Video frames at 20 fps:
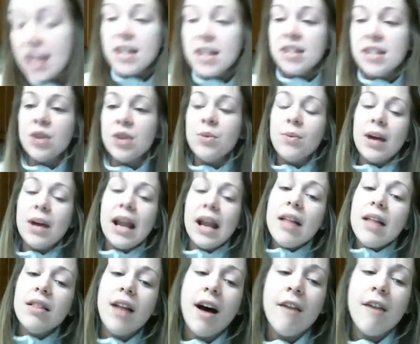So what
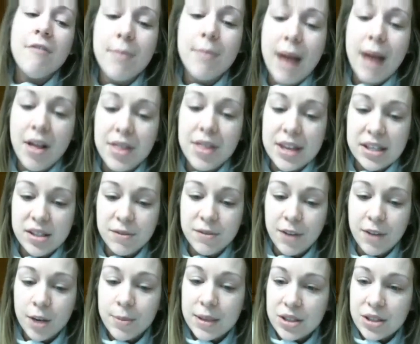I love about this
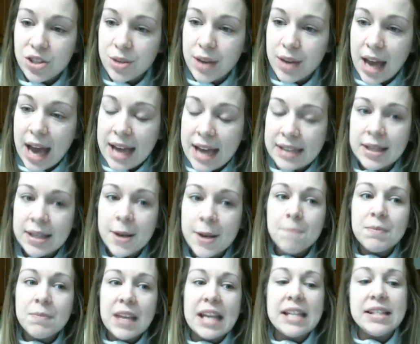verbiage, you guys,
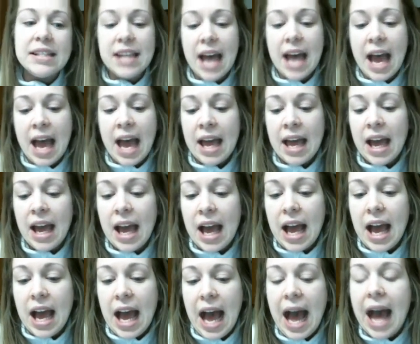is that
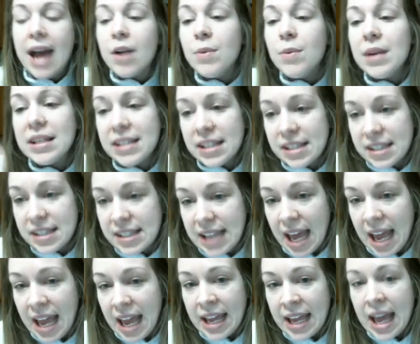I wasn't
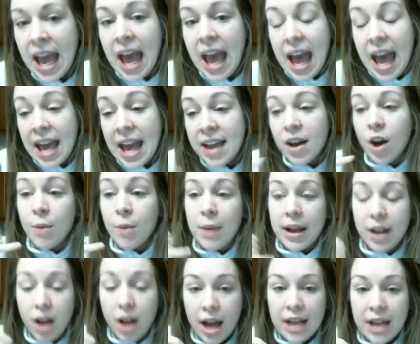saying, hey, oh my
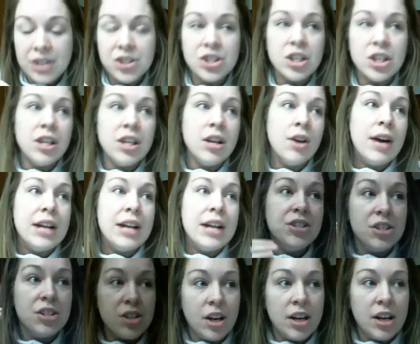gosh, you know, I
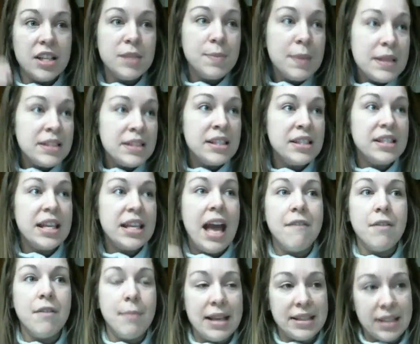just started this business. They have
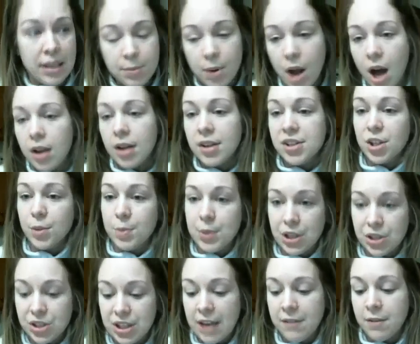amazing products. They're pure,
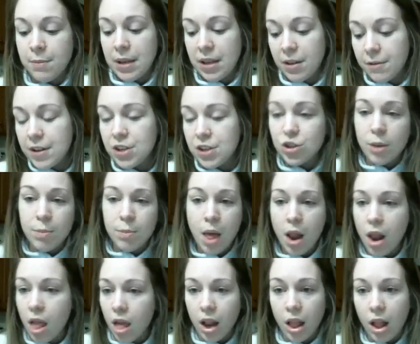safe, and beneficial, blah,
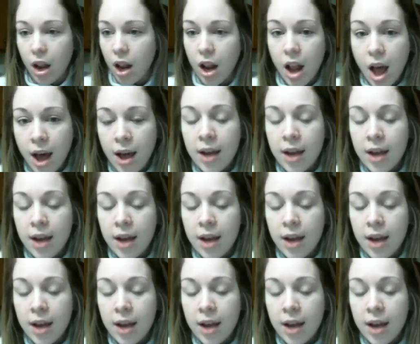blah, blah, blah.